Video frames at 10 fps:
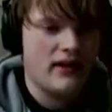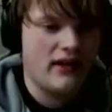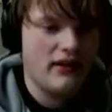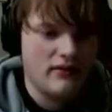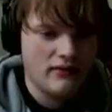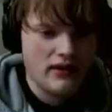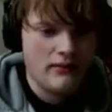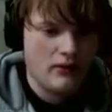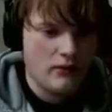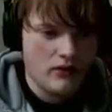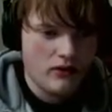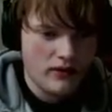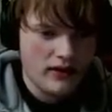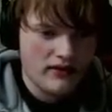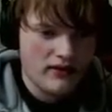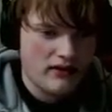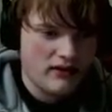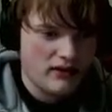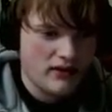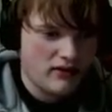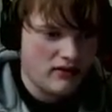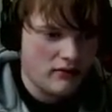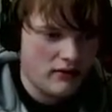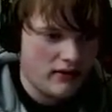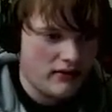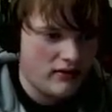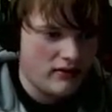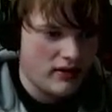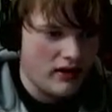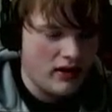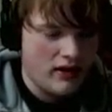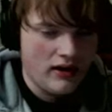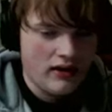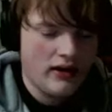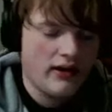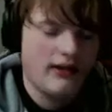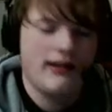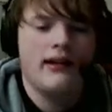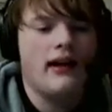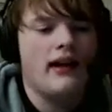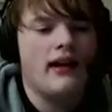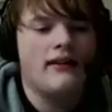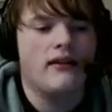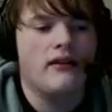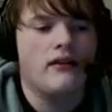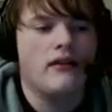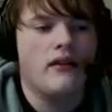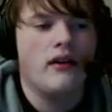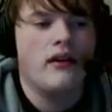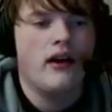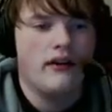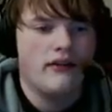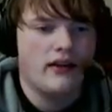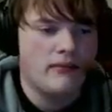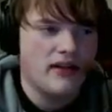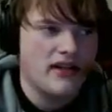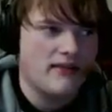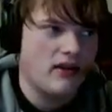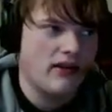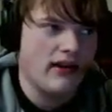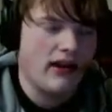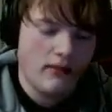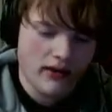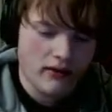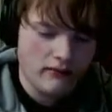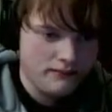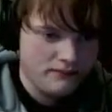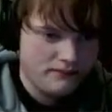the right key, so it's gotta be the one all the way downstairs. Is this all the way downstairs? I can't tell. I unlocked the basement. Okay, here we go.